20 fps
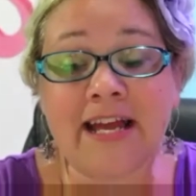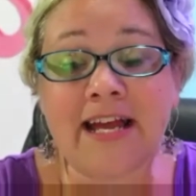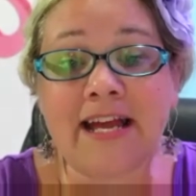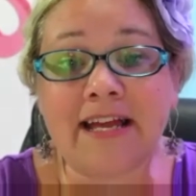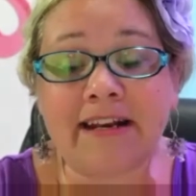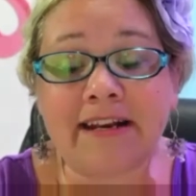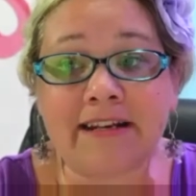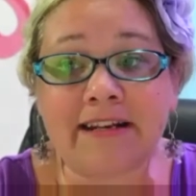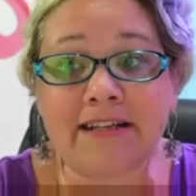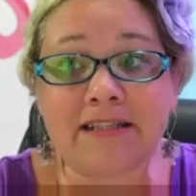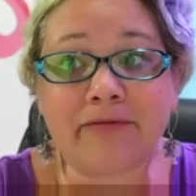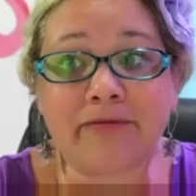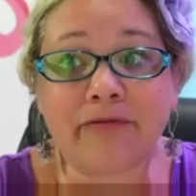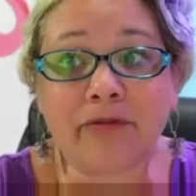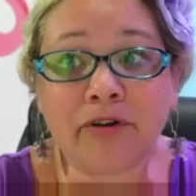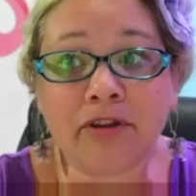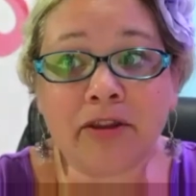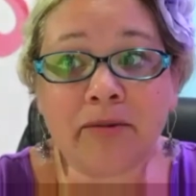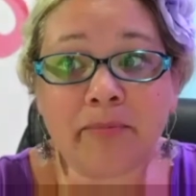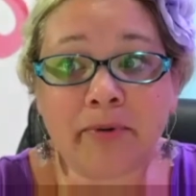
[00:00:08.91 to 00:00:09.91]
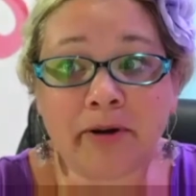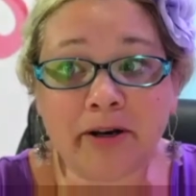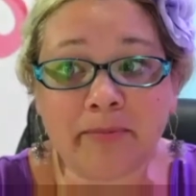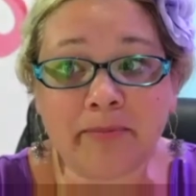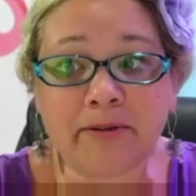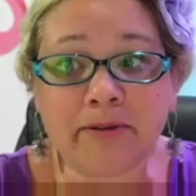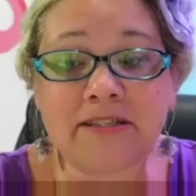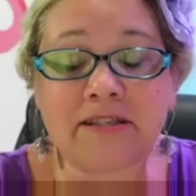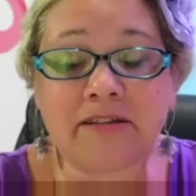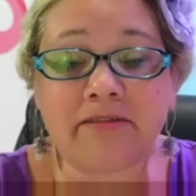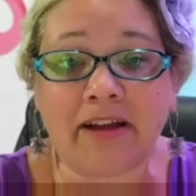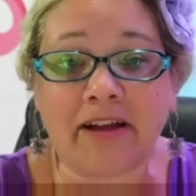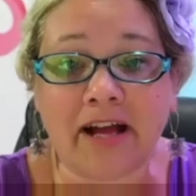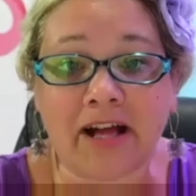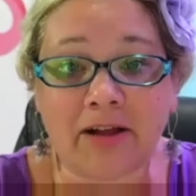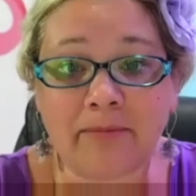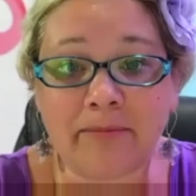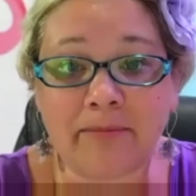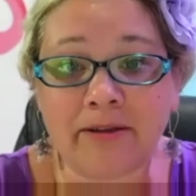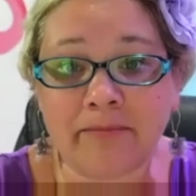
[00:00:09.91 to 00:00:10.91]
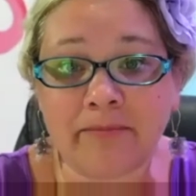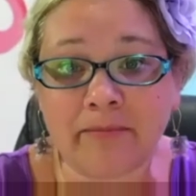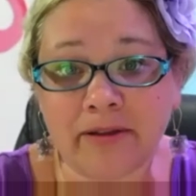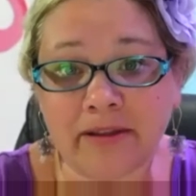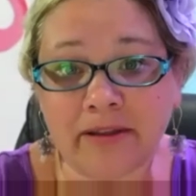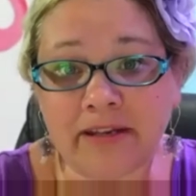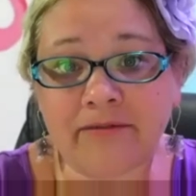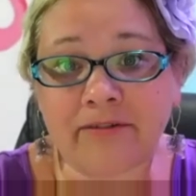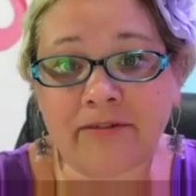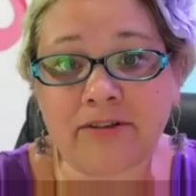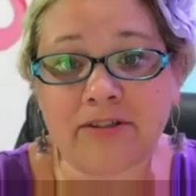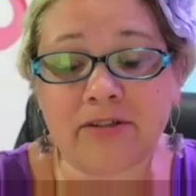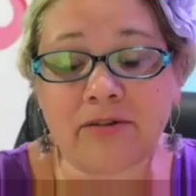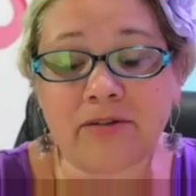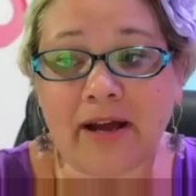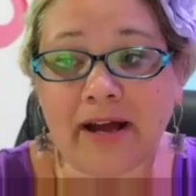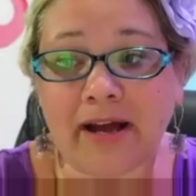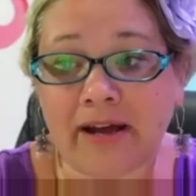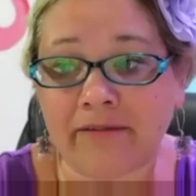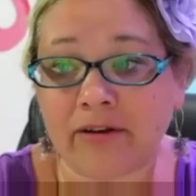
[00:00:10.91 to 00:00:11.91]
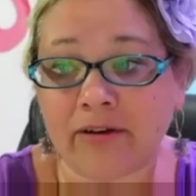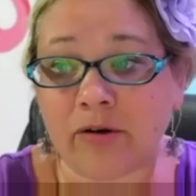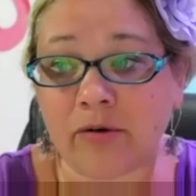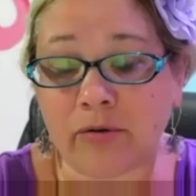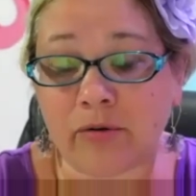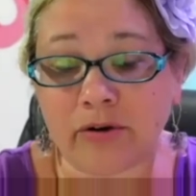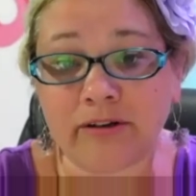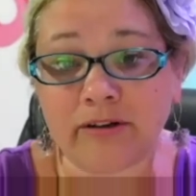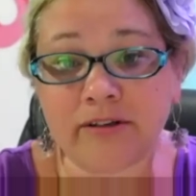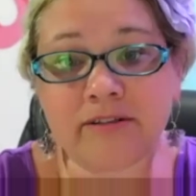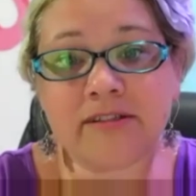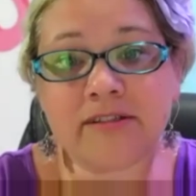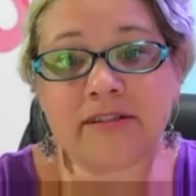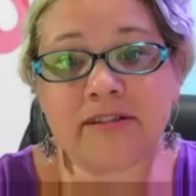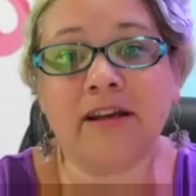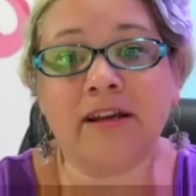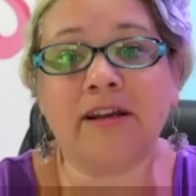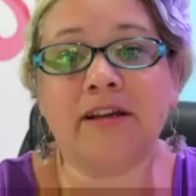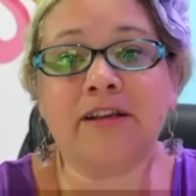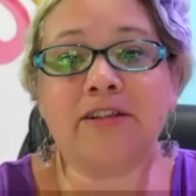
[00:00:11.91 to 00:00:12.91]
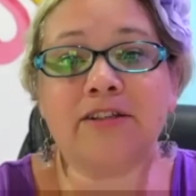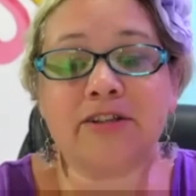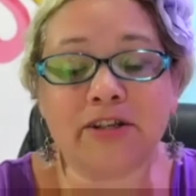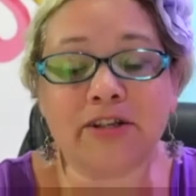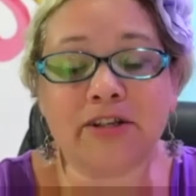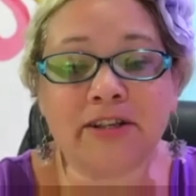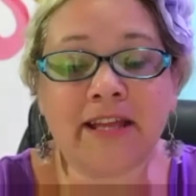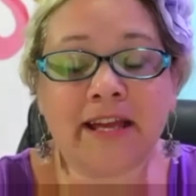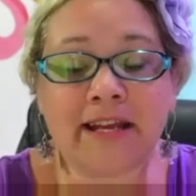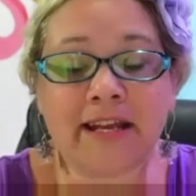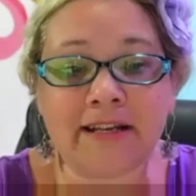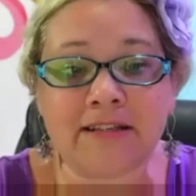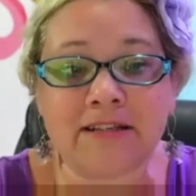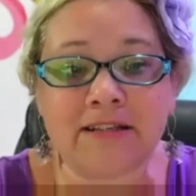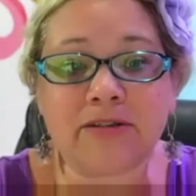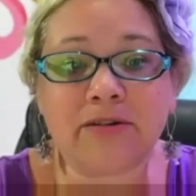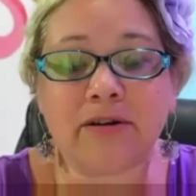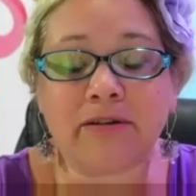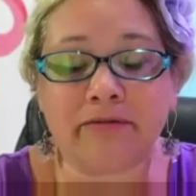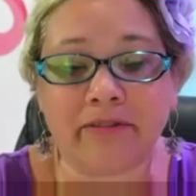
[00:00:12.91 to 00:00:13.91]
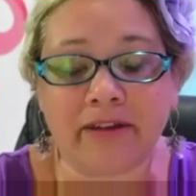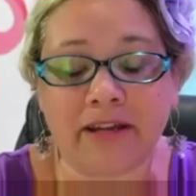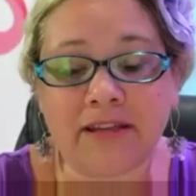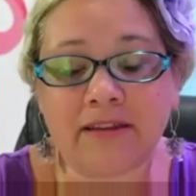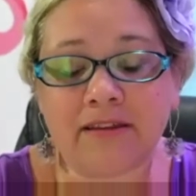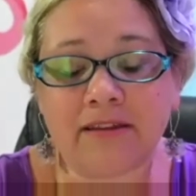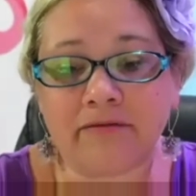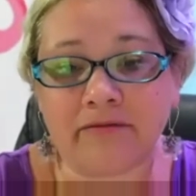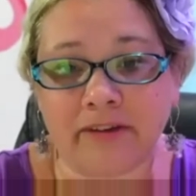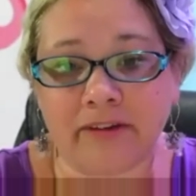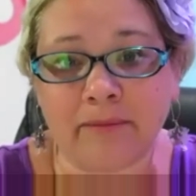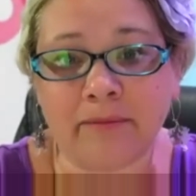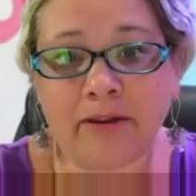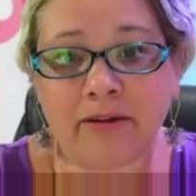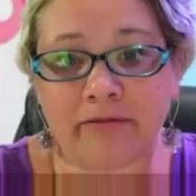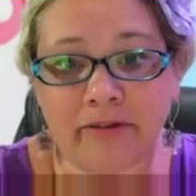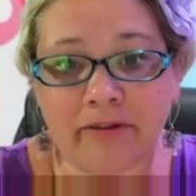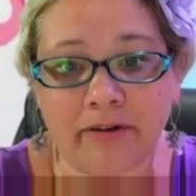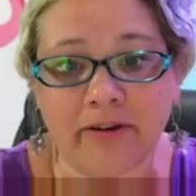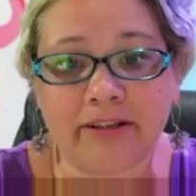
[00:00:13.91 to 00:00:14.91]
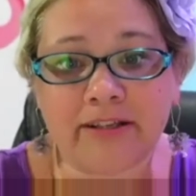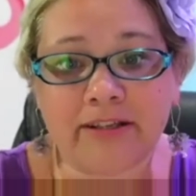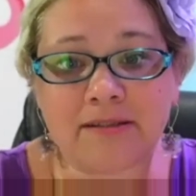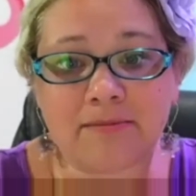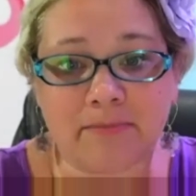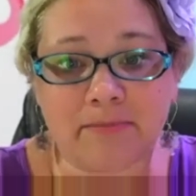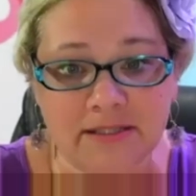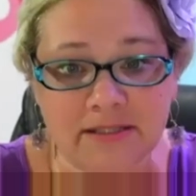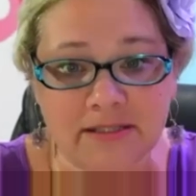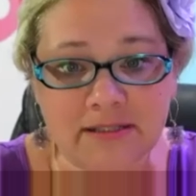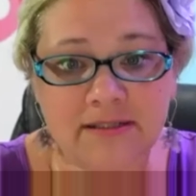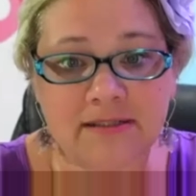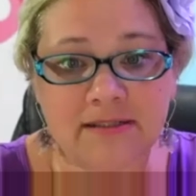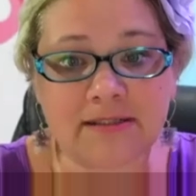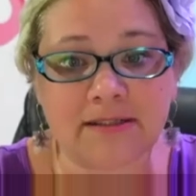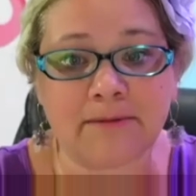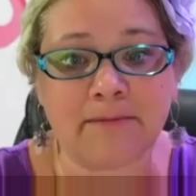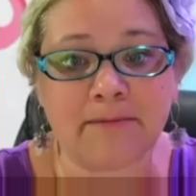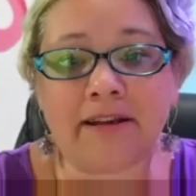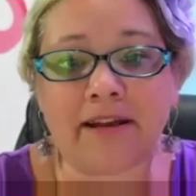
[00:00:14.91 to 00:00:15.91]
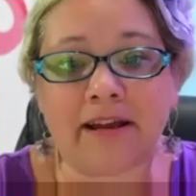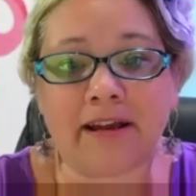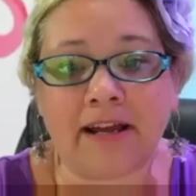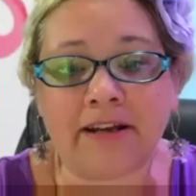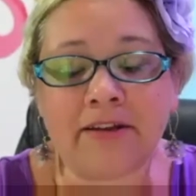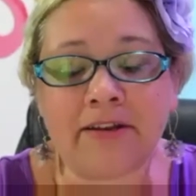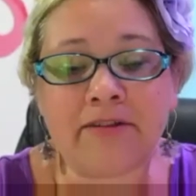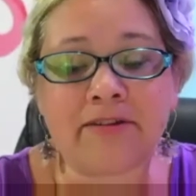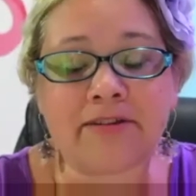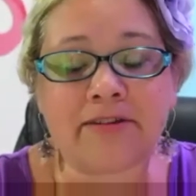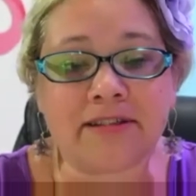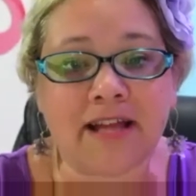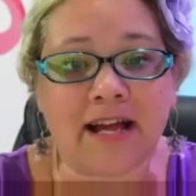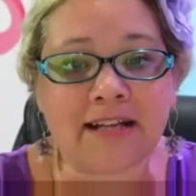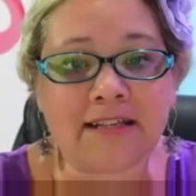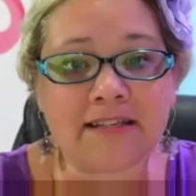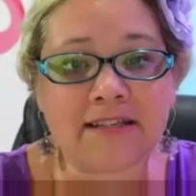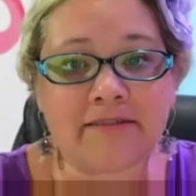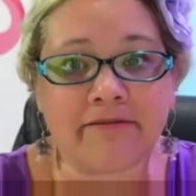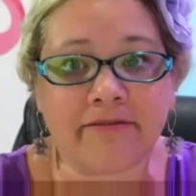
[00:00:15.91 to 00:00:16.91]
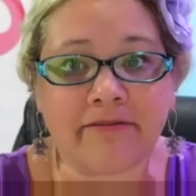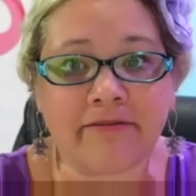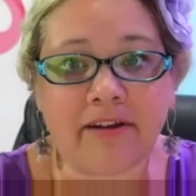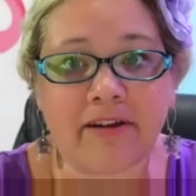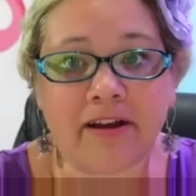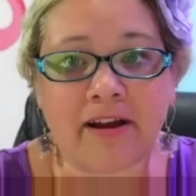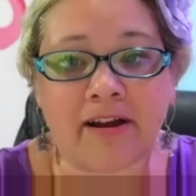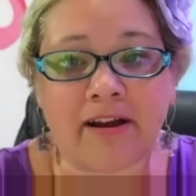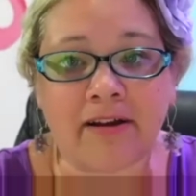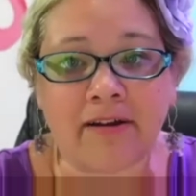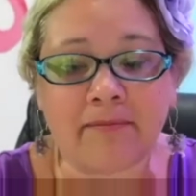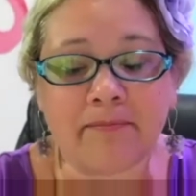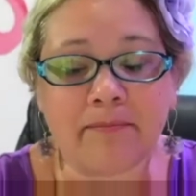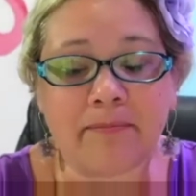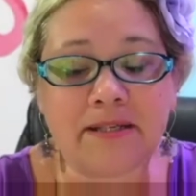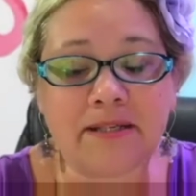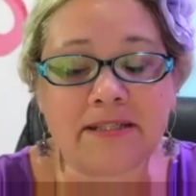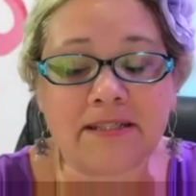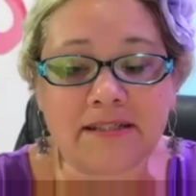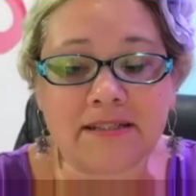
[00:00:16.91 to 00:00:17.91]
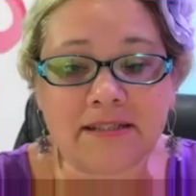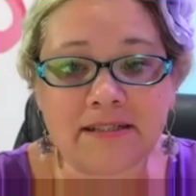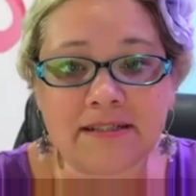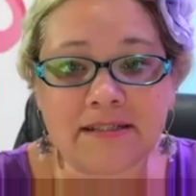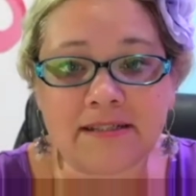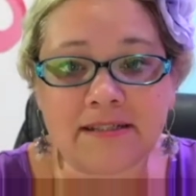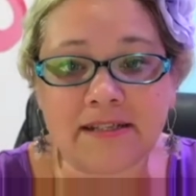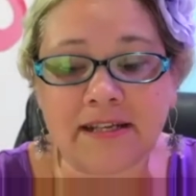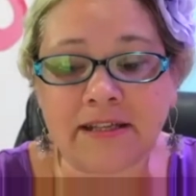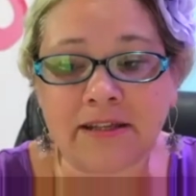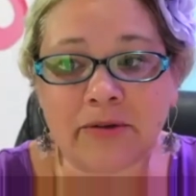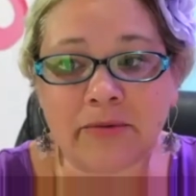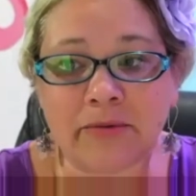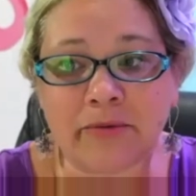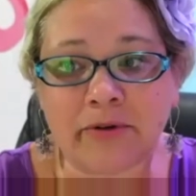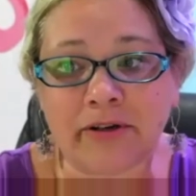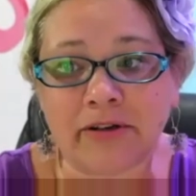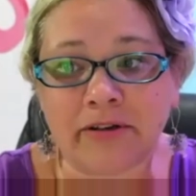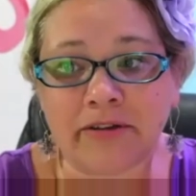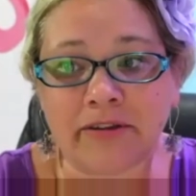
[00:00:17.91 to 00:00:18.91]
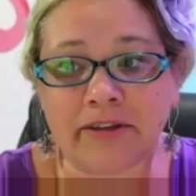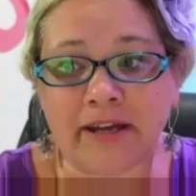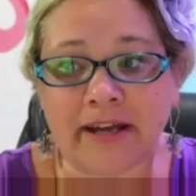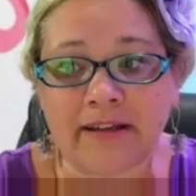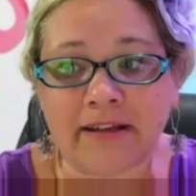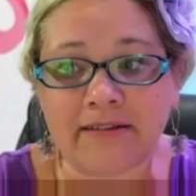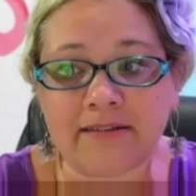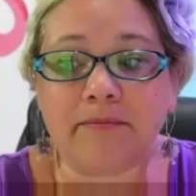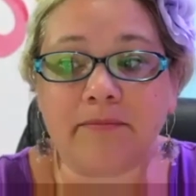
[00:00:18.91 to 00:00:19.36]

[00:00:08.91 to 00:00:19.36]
And it is for the purpose of helping believers who have a course turn that into a faith and family focused business. I know there's lots of uh, businesses in the world that